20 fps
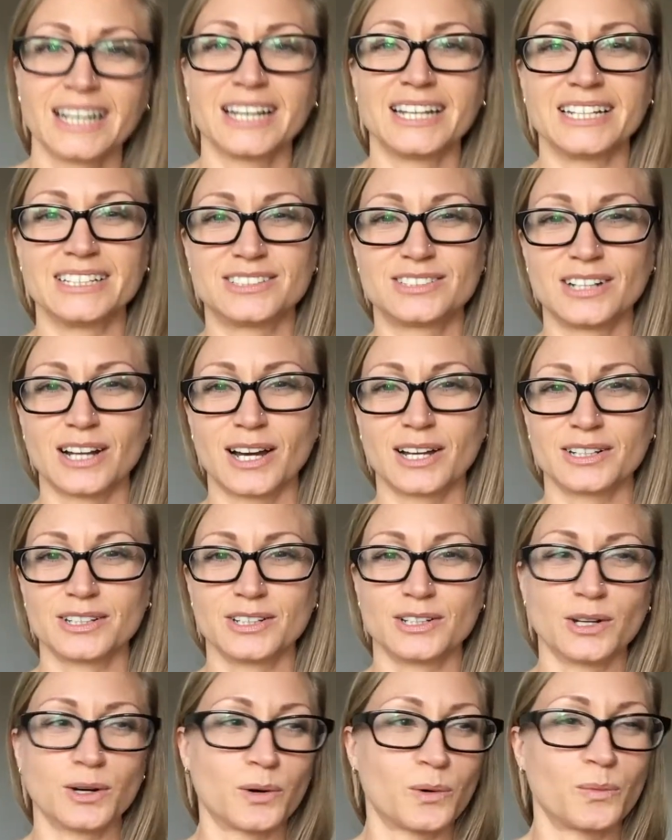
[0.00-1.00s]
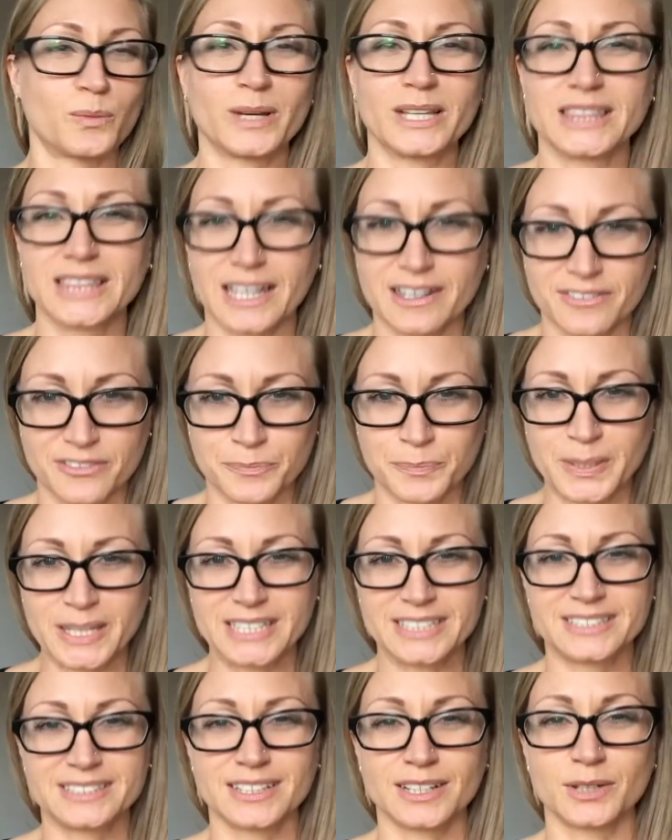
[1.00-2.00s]
it's not, you know, we love
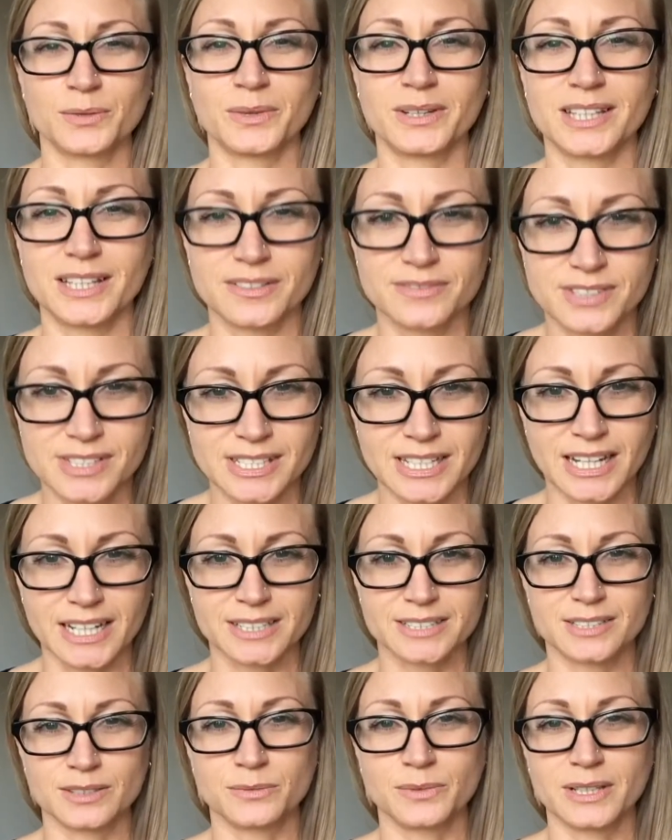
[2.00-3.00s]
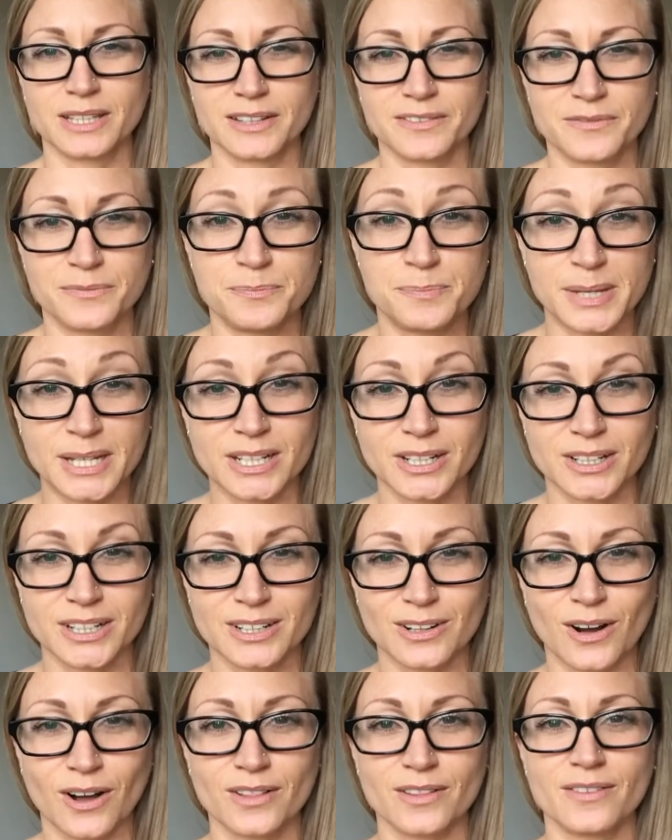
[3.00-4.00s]
pizza and we love sex and we love beer
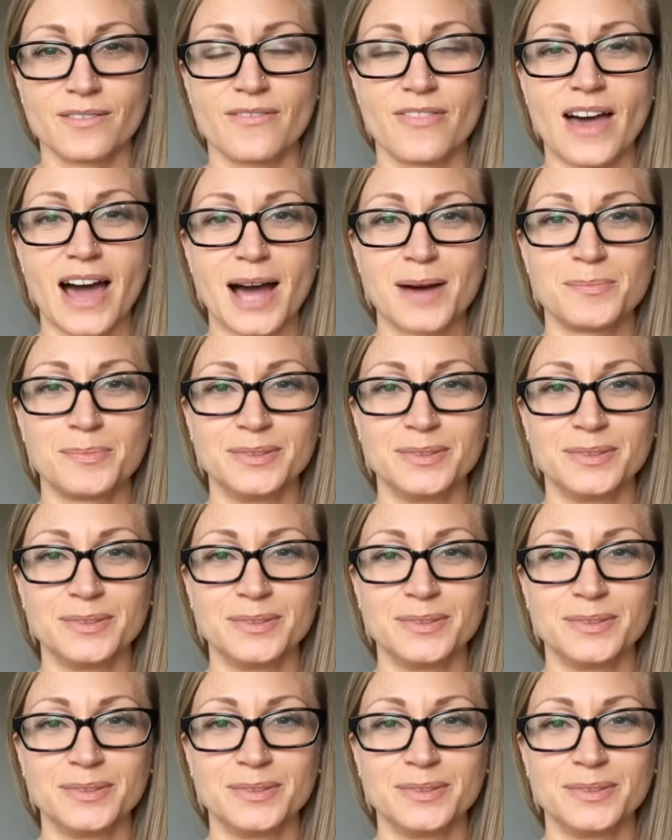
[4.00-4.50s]
and all of that,